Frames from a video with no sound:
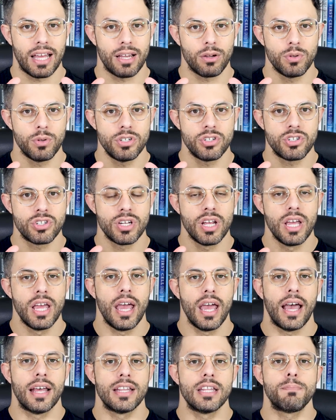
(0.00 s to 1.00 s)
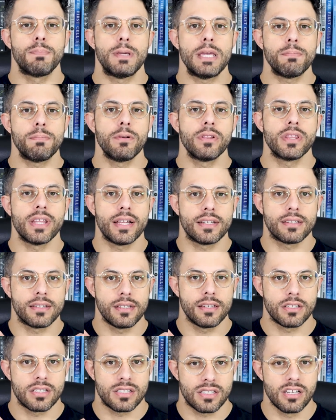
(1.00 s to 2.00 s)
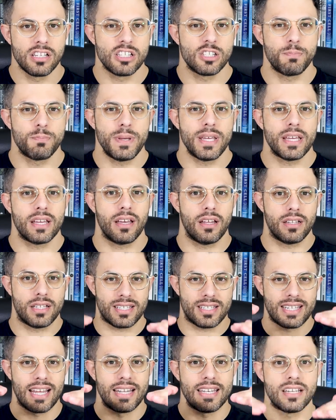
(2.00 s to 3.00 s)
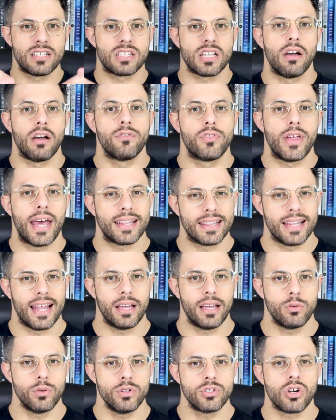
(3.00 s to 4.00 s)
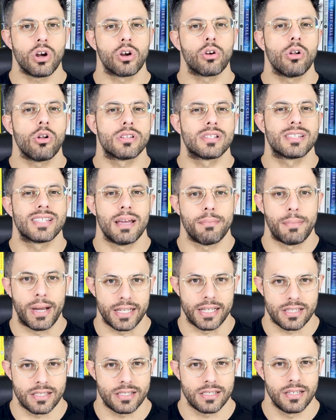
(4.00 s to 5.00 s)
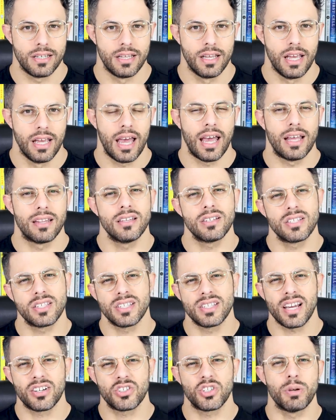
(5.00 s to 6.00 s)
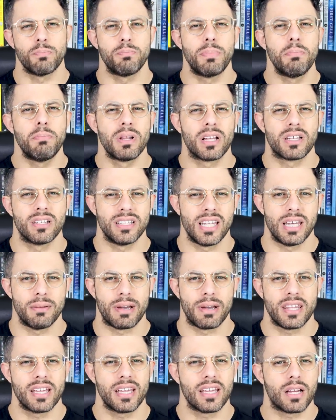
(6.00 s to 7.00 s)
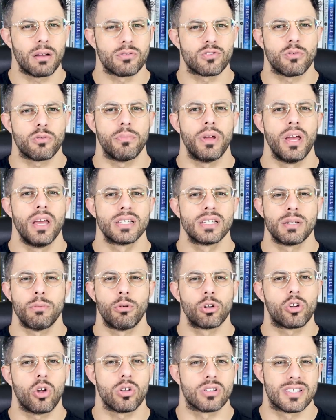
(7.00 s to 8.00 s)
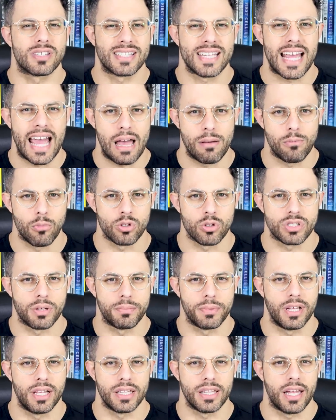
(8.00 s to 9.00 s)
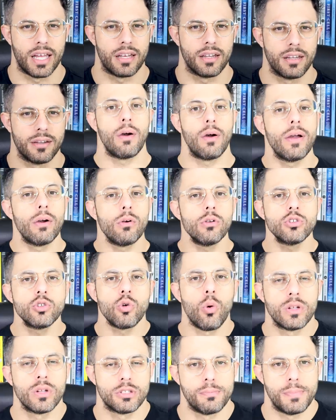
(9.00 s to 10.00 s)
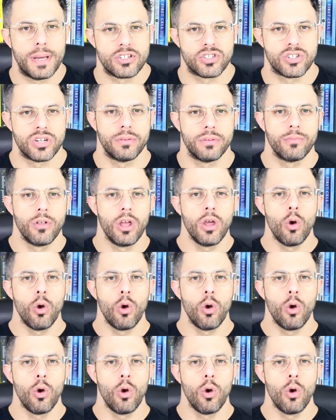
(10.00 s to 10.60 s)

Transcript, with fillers: language, and the people that still speak descendants of that language are called Semites. And this is actually a biblical name. I think it comes from someone called Sam or something like that. Now I also want to mention,